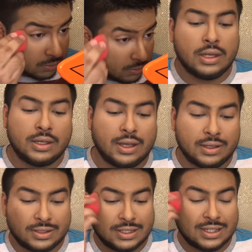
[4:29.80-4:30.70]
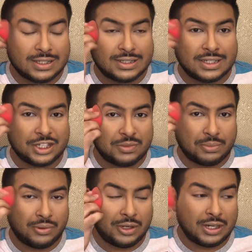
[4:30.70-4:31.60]
Yeah, see, that's such a
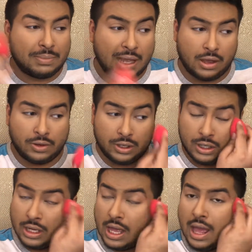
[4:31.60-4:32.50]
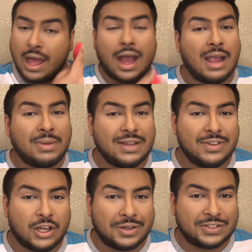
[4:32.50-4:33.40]
pretty powder. I might
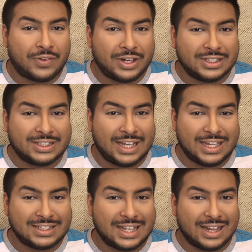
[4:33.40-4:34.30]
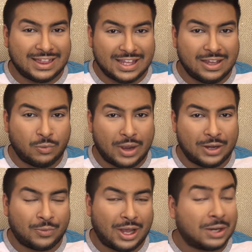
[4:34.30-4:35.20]
even go as far and say as that the
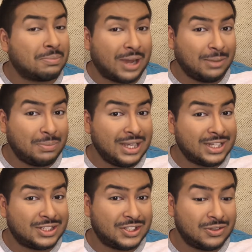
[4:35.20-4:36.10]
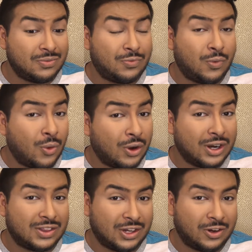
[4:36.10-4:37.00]
Wet n Wild might be a dupe
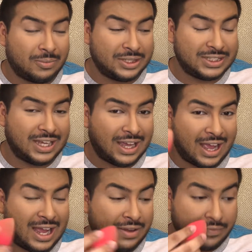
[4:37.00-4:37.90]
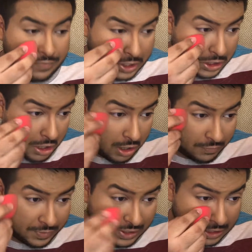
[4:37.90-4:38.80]
for the Laura Mercier. I am very
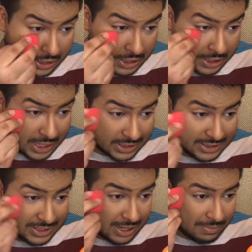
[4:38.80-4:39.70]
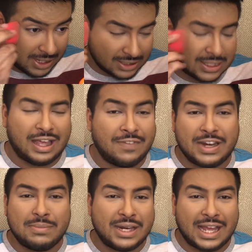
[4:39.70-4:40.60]
confident in that statement. If
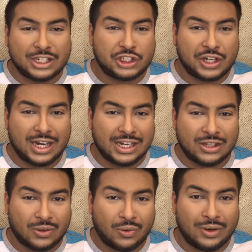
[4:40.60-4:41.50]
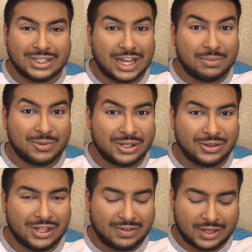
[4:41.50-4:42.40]
anybody has tried either or, tell me what
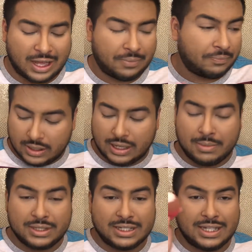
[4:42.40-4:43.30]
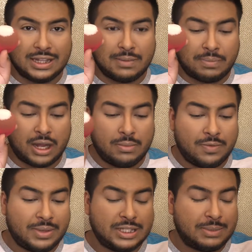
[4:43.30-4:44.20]
you think of that. I'm just going to take the bottom
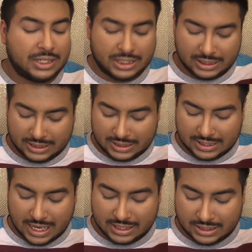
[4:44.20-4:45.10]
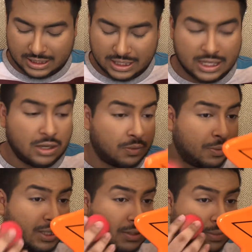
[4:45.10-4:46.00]
of my sponge and set the
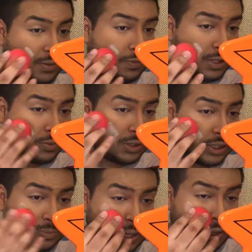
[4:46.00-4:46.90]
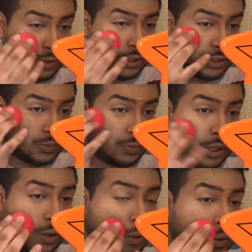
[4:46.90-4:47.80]
rest of my face with this powder as well.